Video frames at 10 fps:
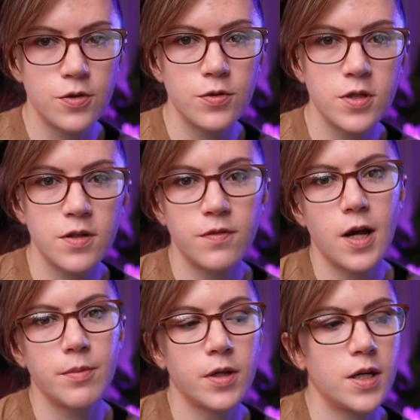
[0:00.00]
there's loads of
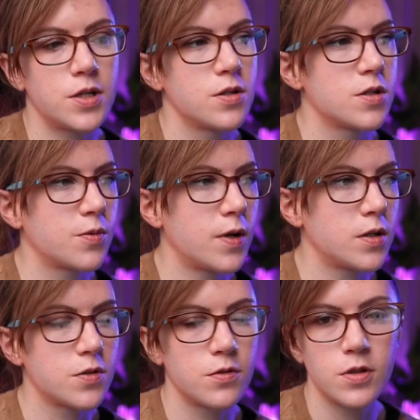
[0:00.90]
different applications as
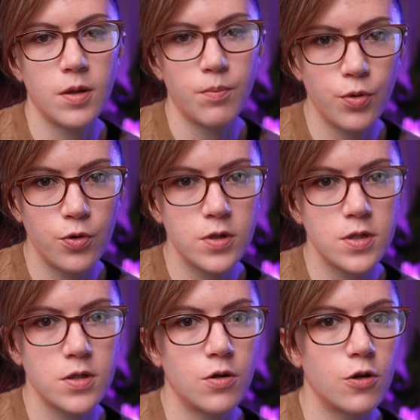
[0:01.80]
well. So there's like
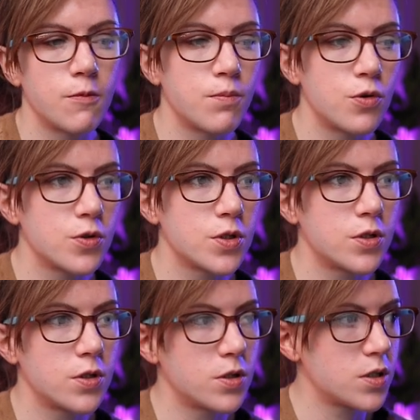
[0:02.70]
books or
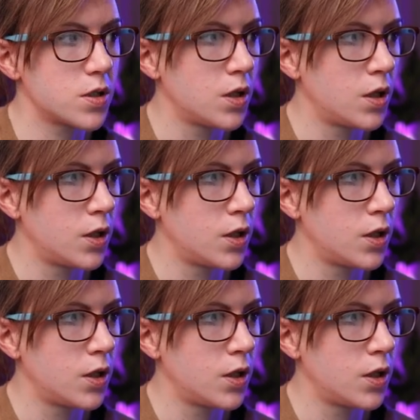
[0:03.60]
posters